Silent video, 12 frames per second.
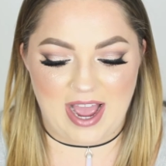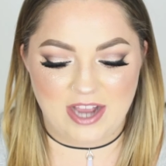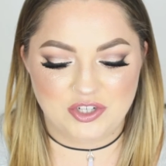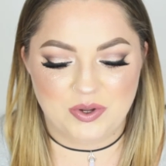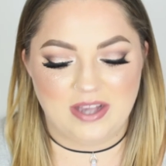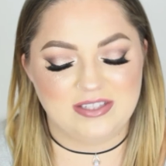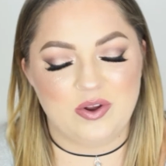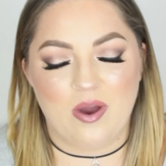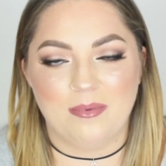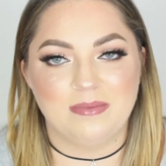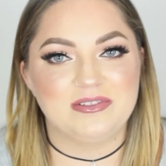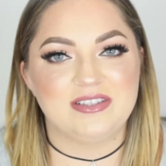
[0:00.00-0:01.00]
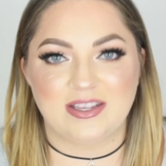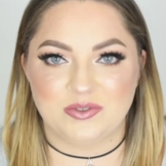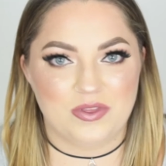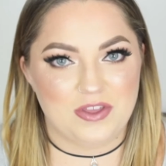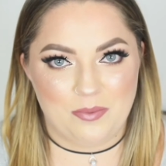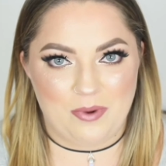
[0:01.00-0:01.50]
as you guys know, I'm
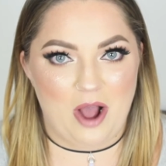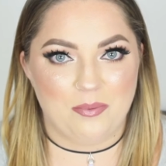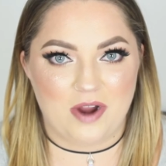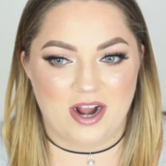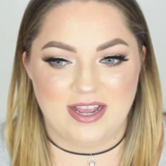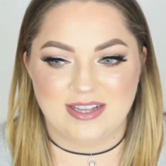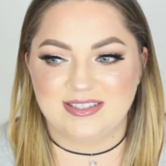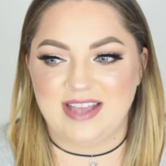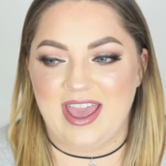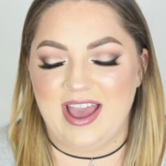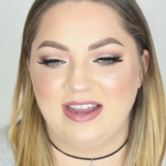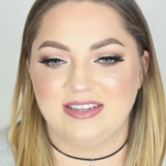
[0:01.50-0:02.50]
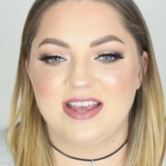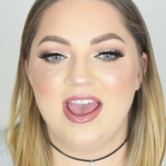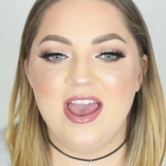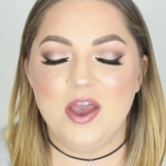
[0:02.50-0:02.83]
obsessed with their brow products and